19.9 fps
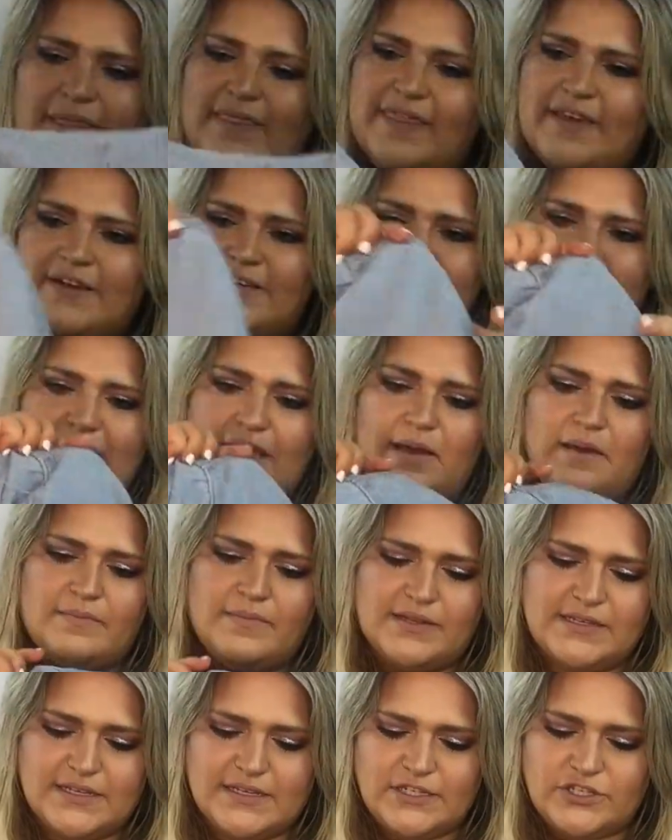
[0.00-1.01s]
there's
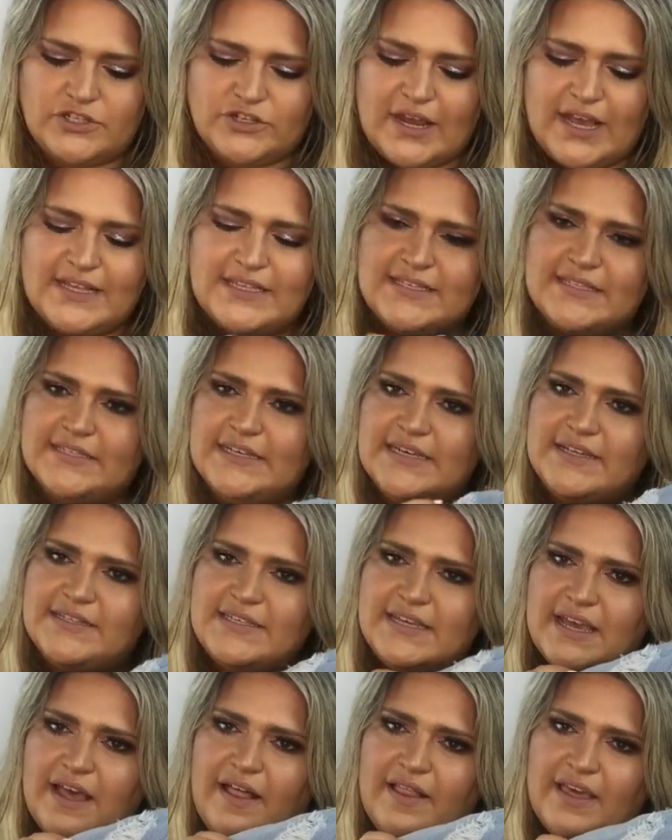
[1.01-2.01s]
some distressed
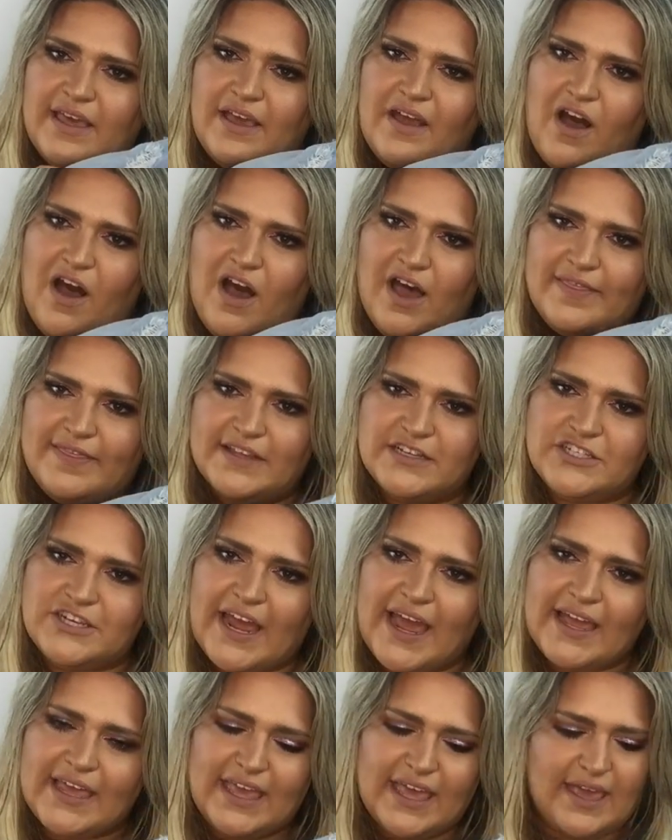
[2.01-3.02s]
detailing on the
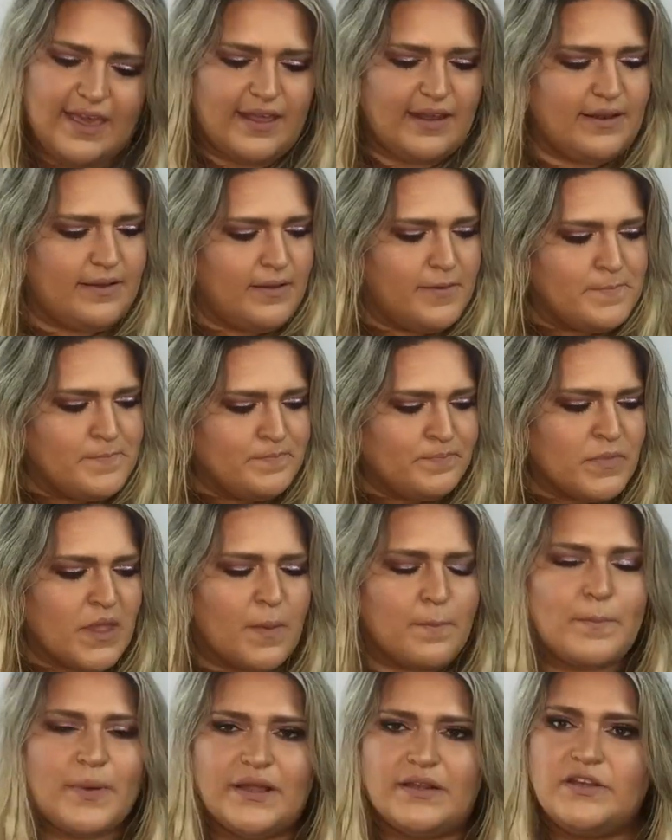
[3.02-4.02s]
jacket,
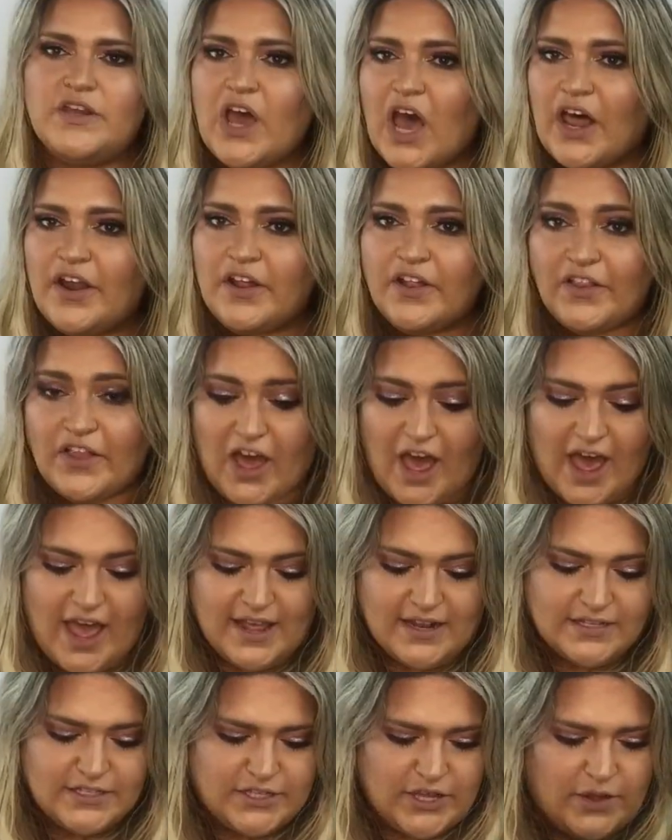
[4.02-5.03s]
but not a
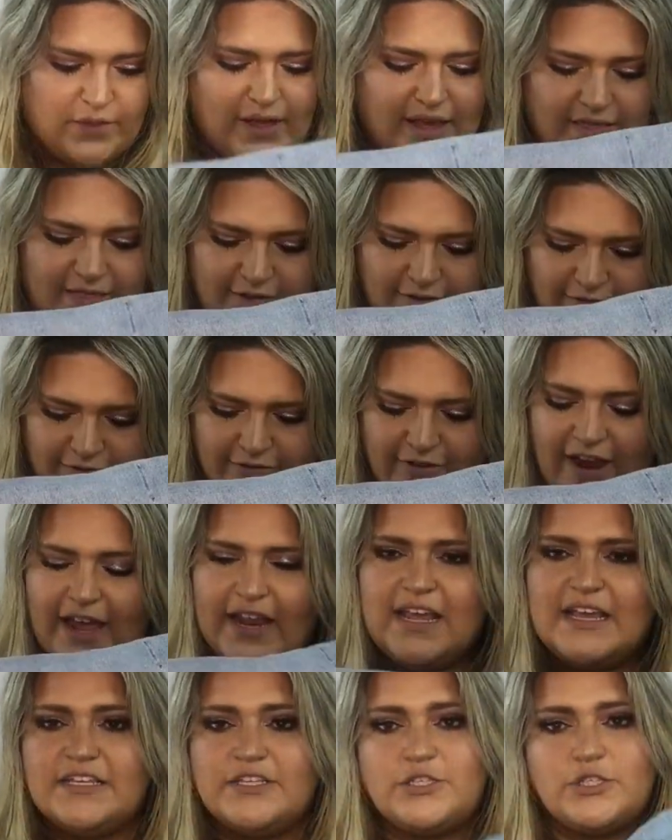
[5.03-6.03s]
lot. So like the
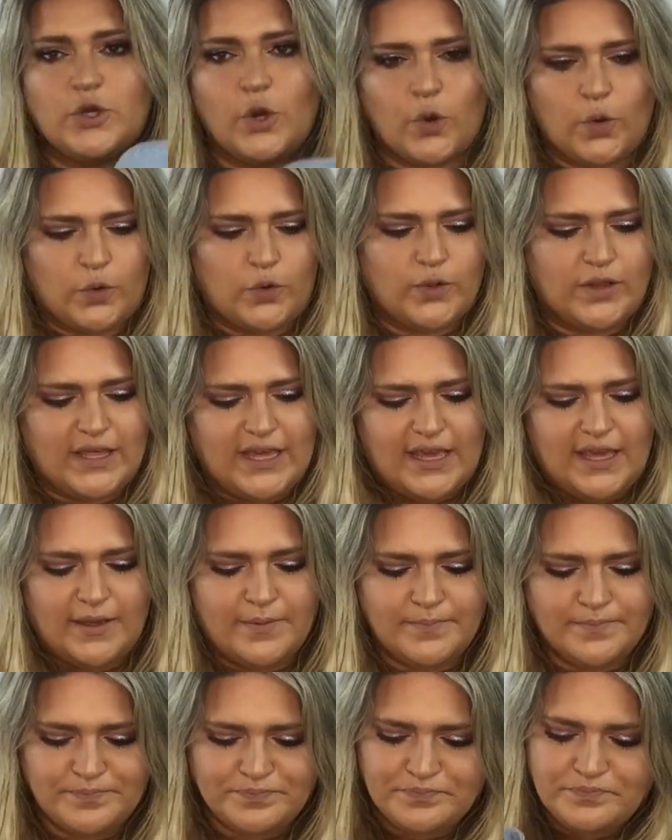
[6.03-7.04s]
front is
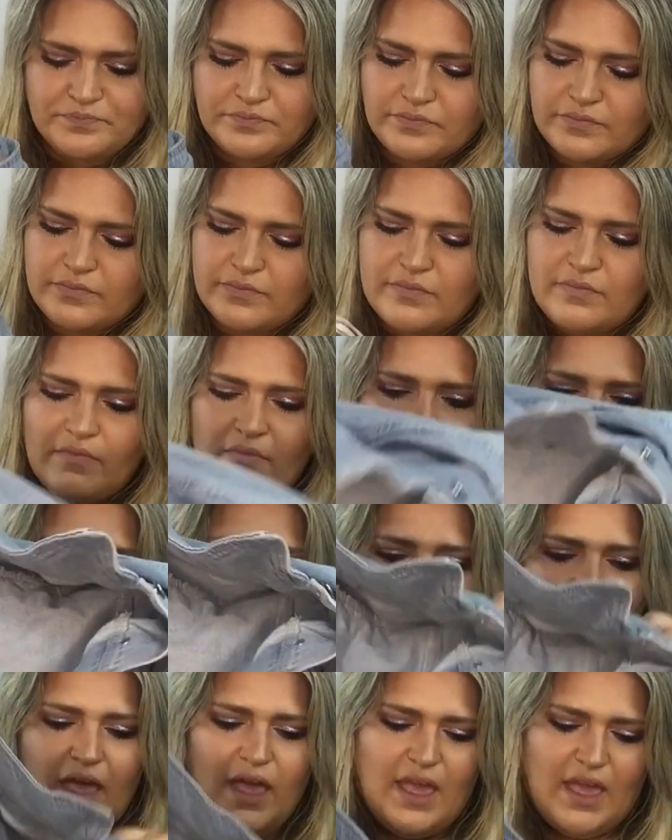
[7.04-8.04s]
totally
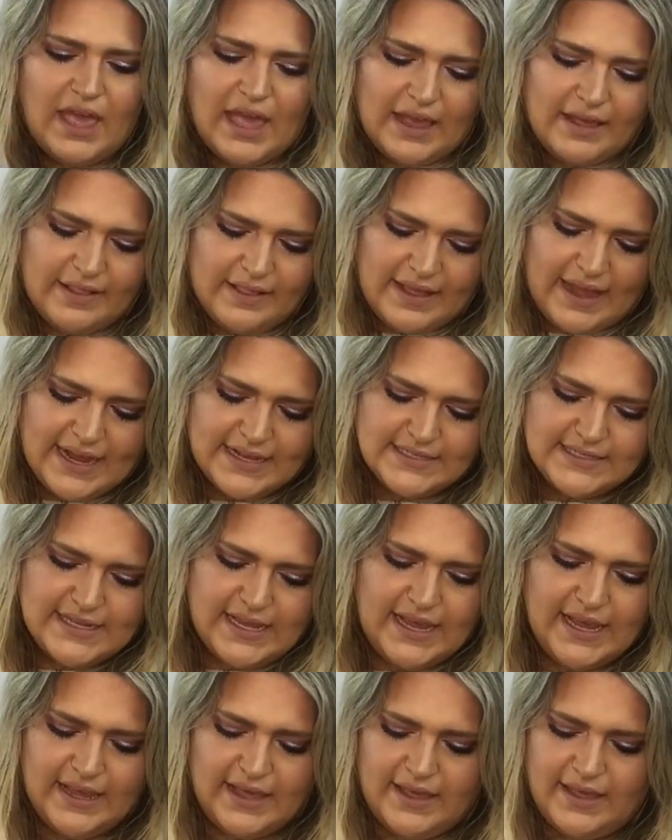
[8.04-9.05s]
a
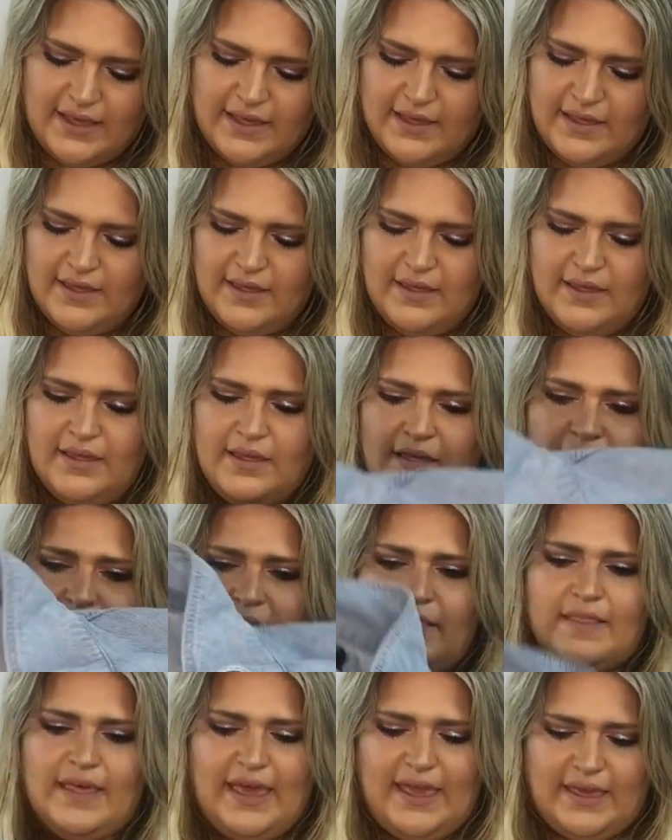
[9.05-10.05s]
classic
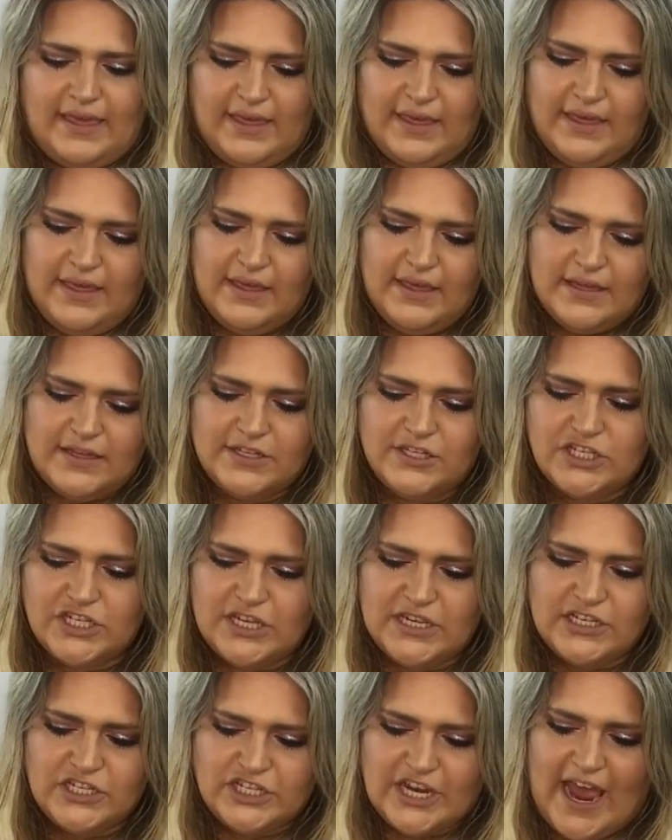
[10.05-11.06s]
like
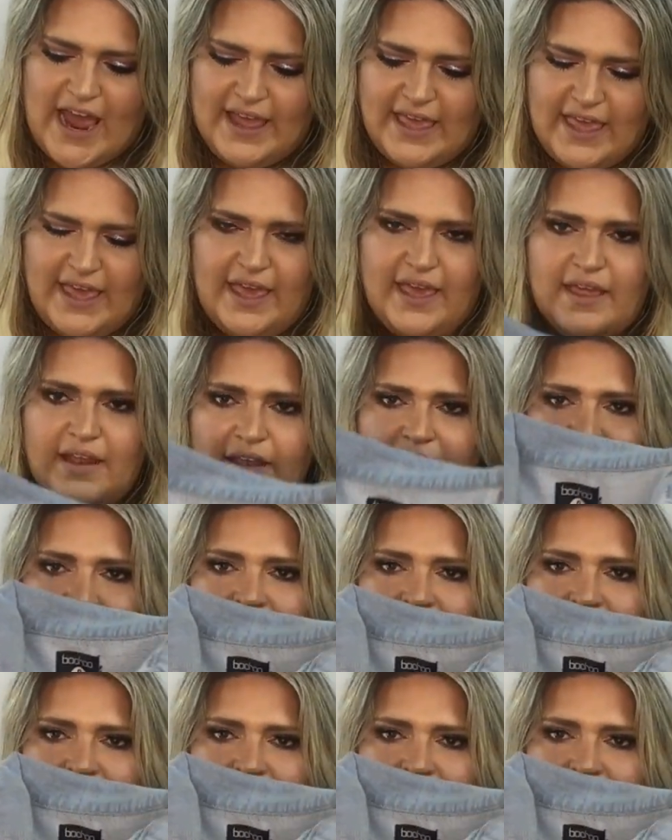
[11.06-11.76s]
jean jacket,